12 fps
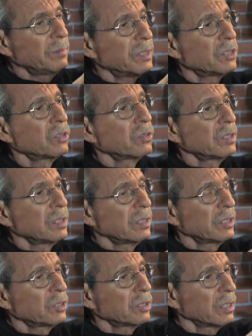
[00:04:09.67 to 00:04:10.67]

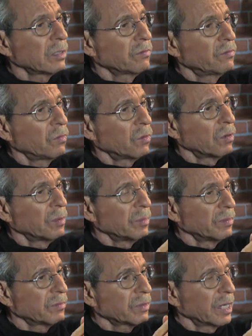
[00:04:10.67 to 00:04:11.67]
materialistic form
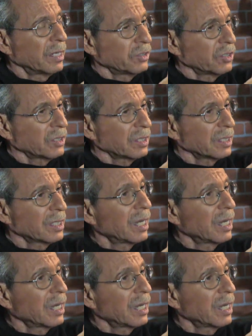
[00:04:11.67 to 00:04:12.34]
of consciousness?